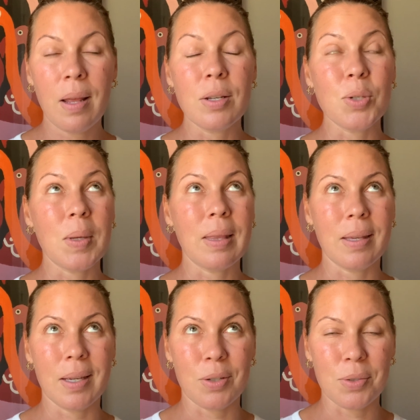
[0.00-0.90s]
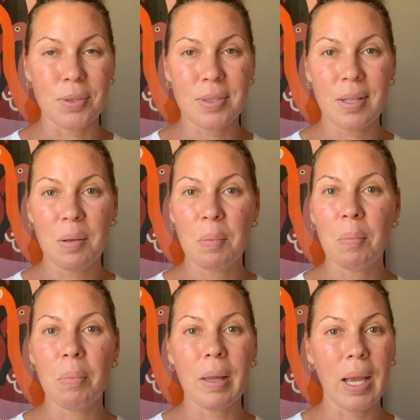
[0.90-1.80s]
doing the giggles,
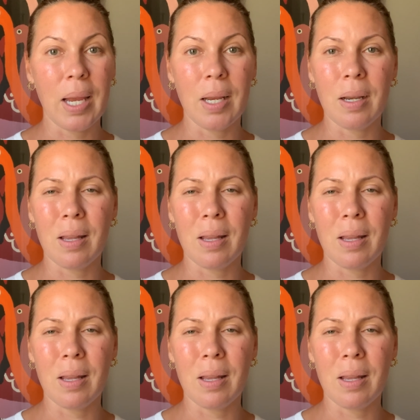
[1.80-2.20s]
playing